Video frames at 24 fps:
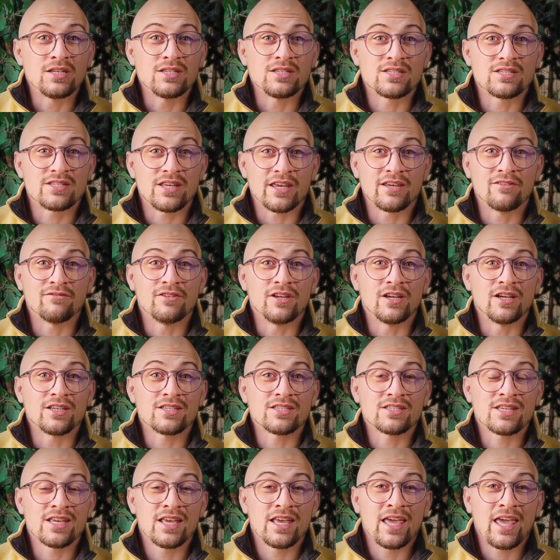and saved
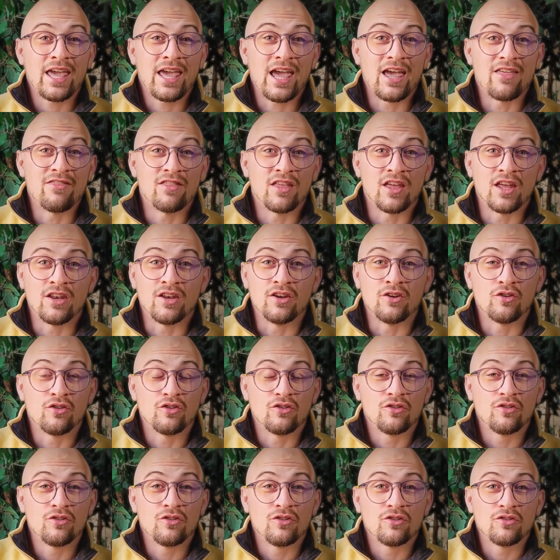us and then
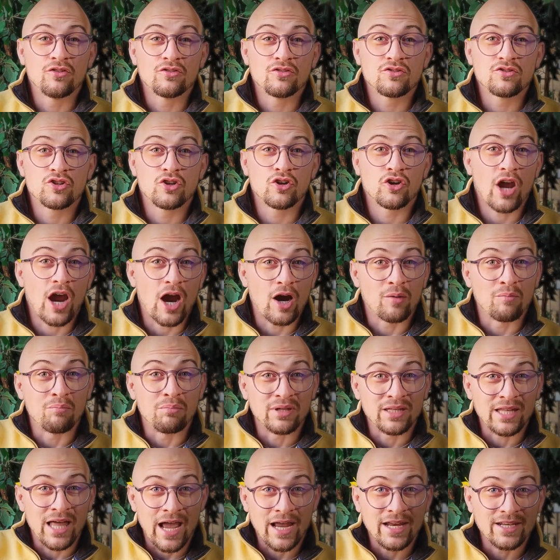took our
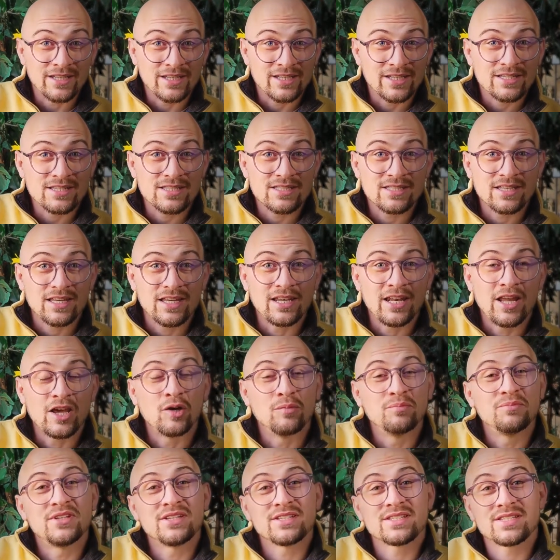blindness and
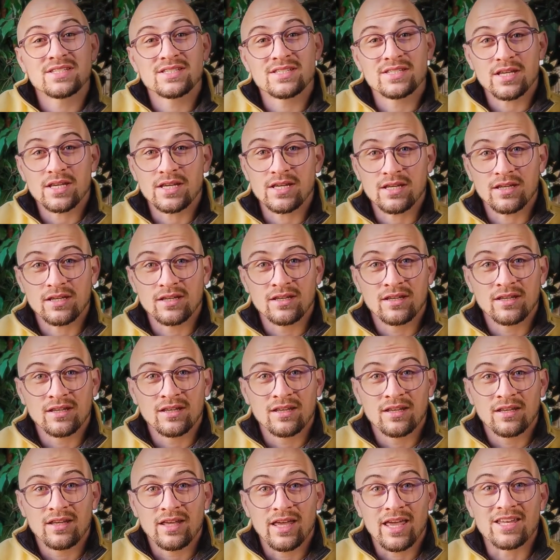helped us see.
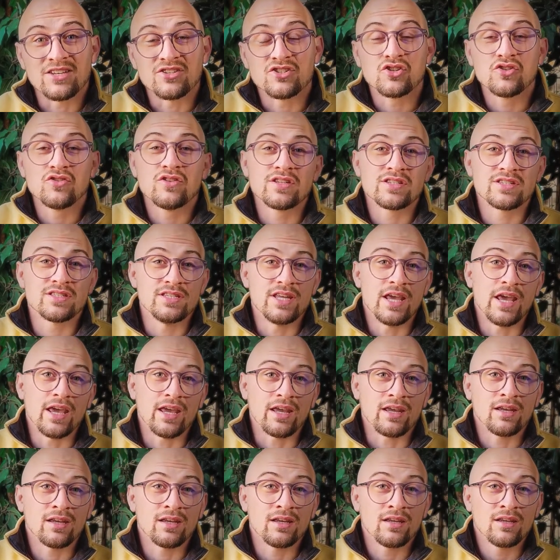And to this
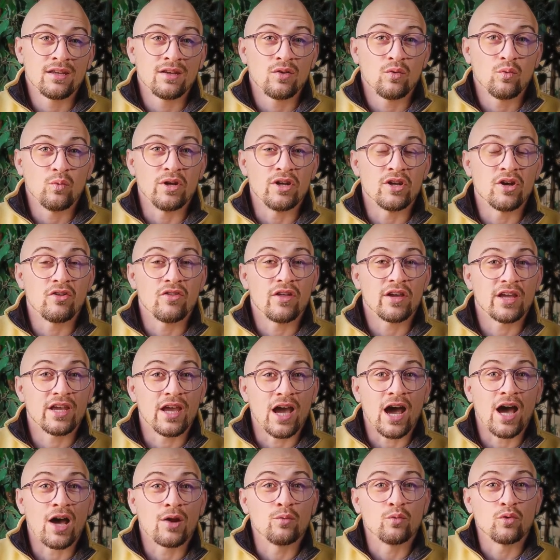day, we know that
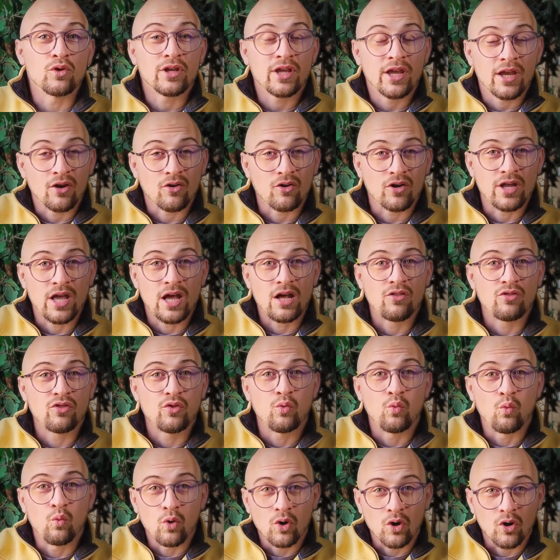God will carry out
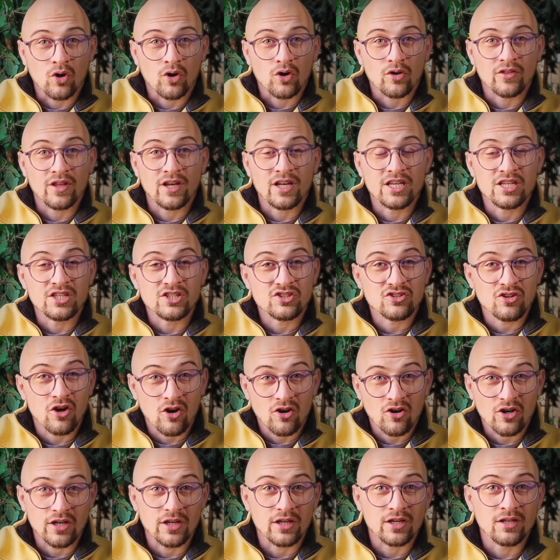the work that he
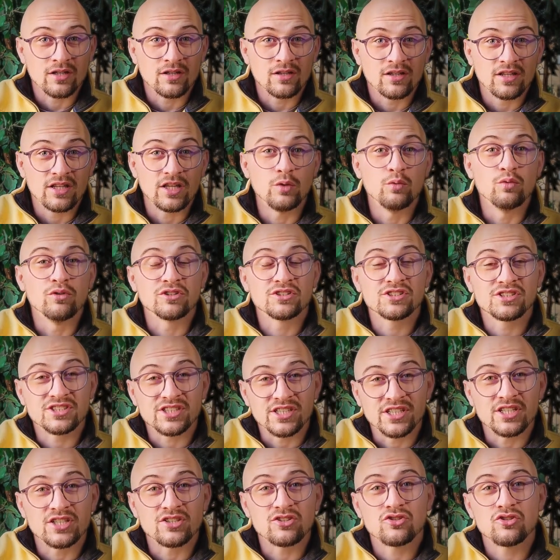started. He will
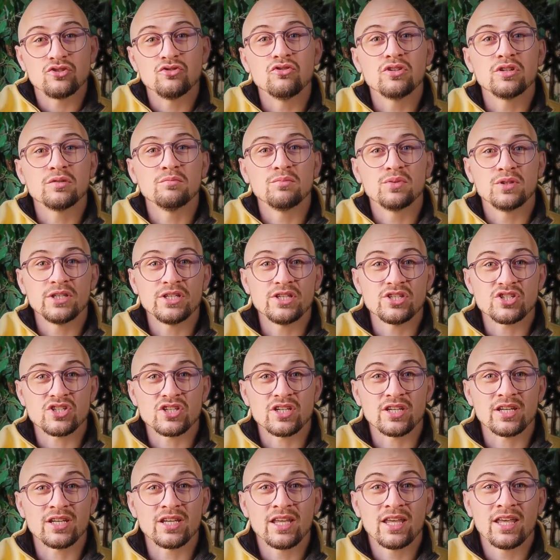see it to
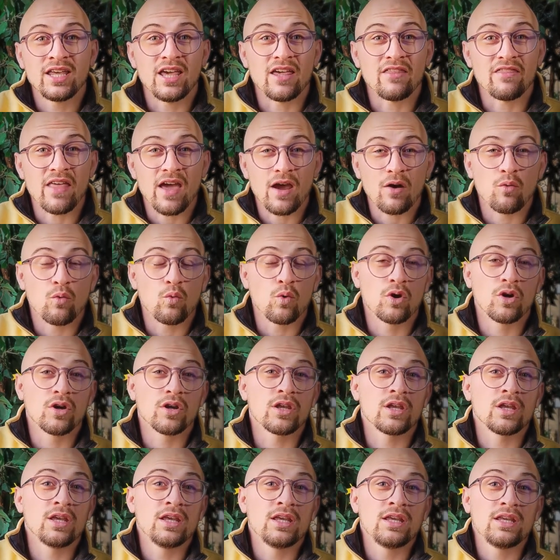completion. And that
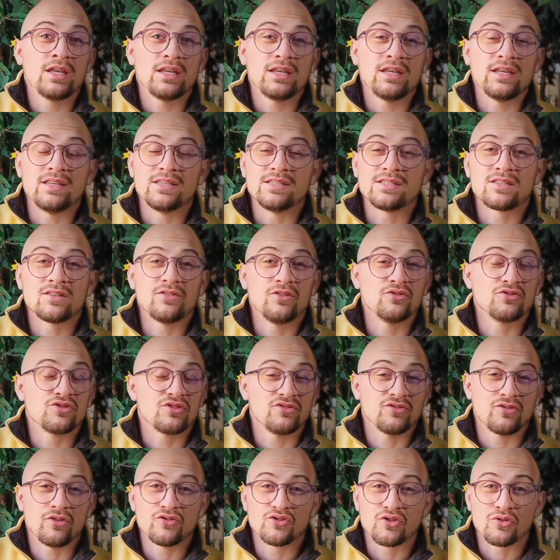work is,
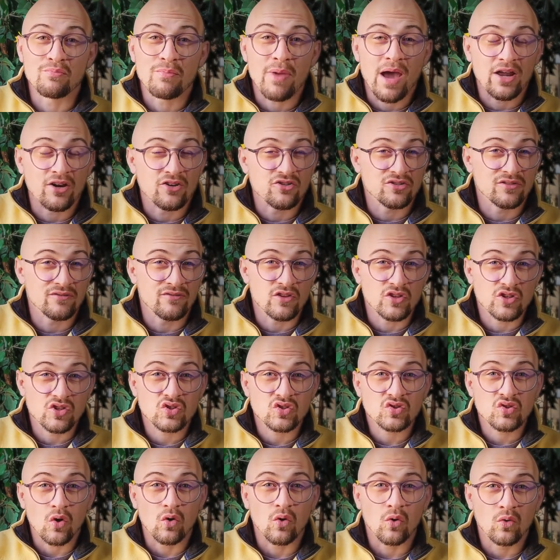those are matters of the
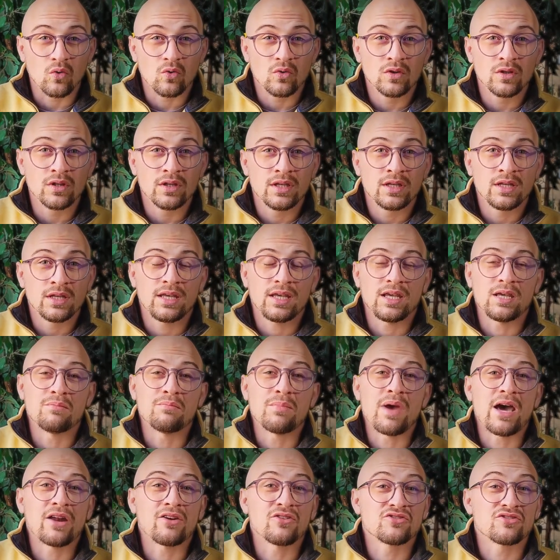soul and
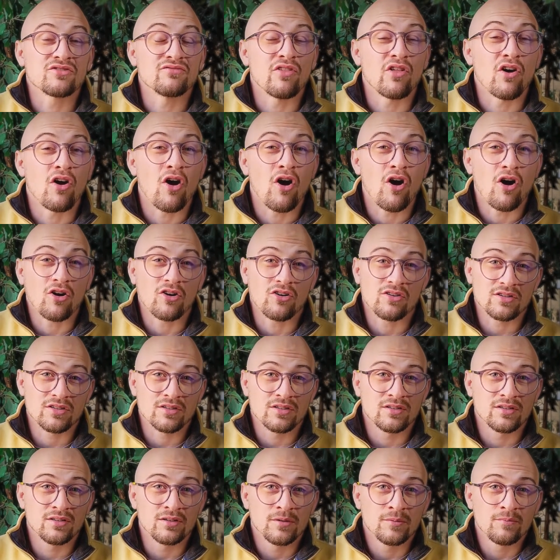matters of the heart.
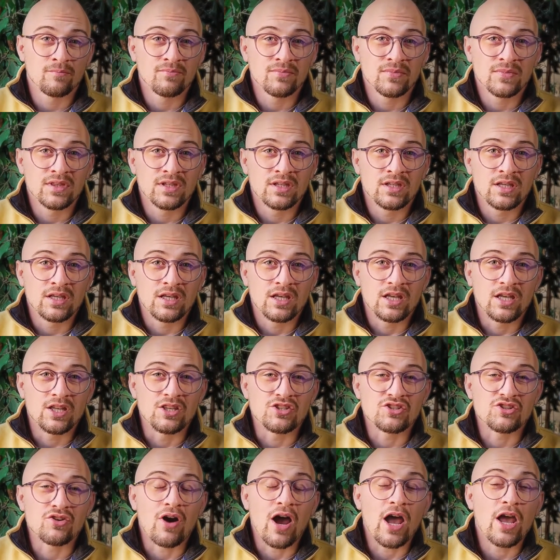
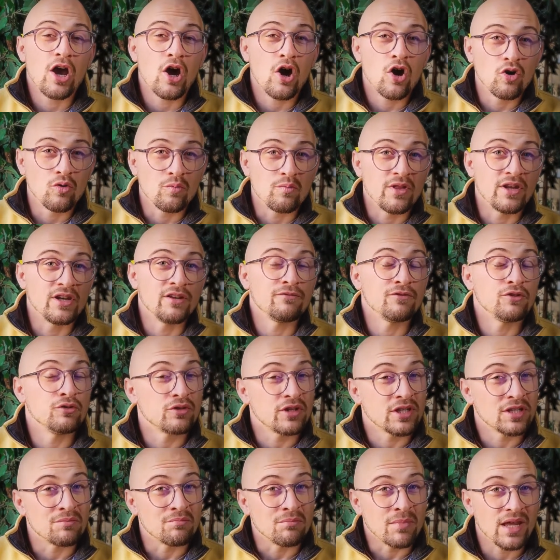And so I hope that if you
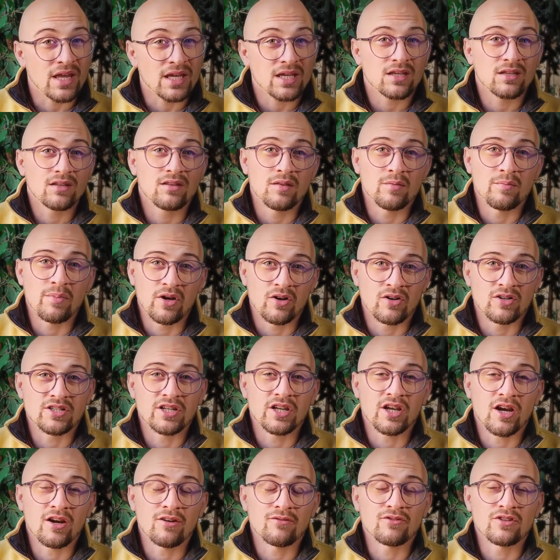can make the
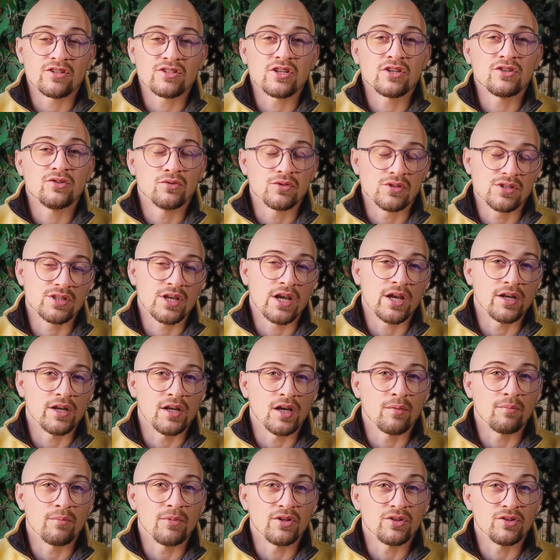parenting conference that you'll sign
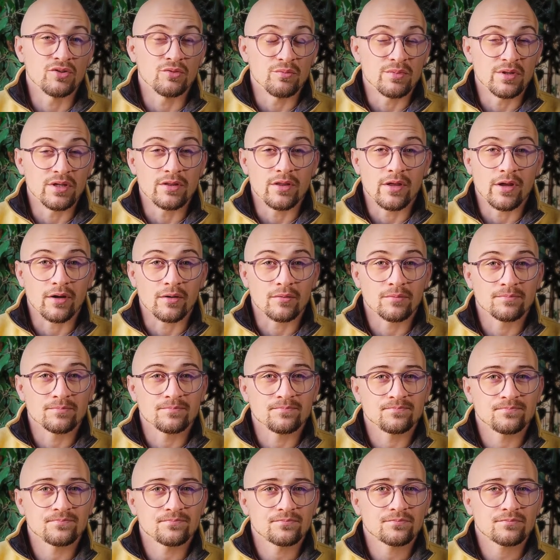up and you'll be there.
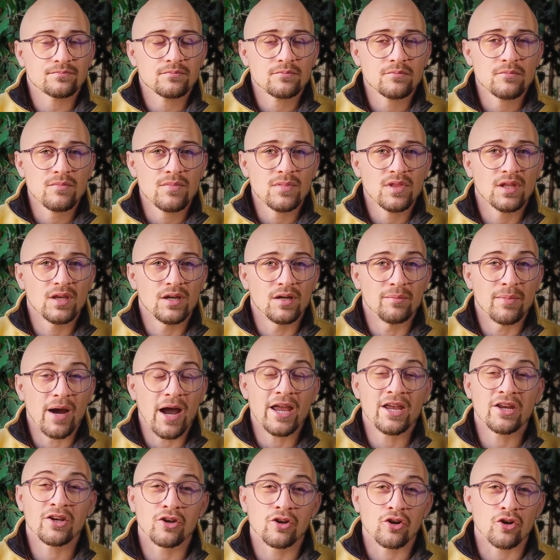
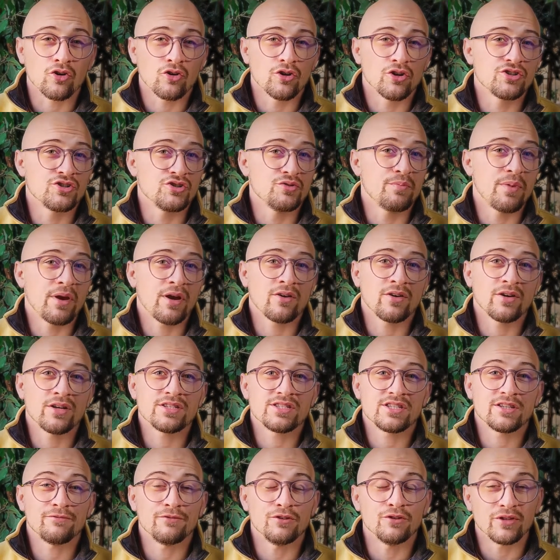I encourage you
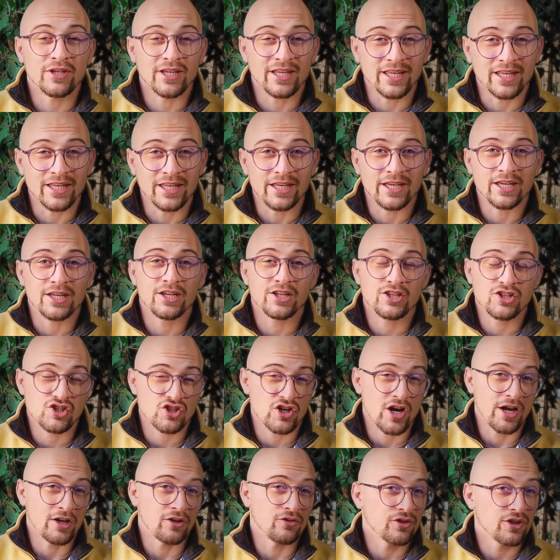parents, if you can get
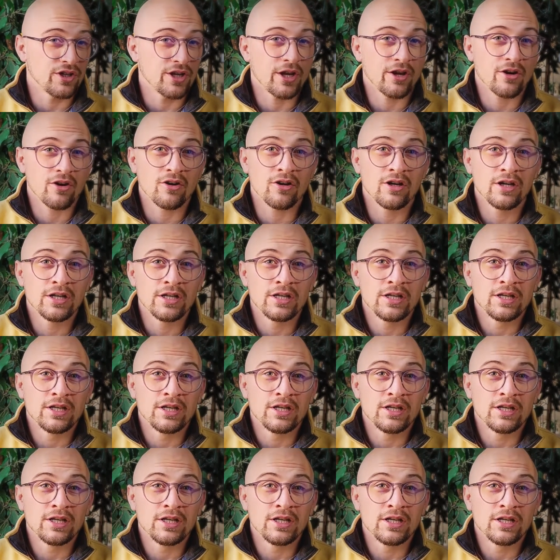childcare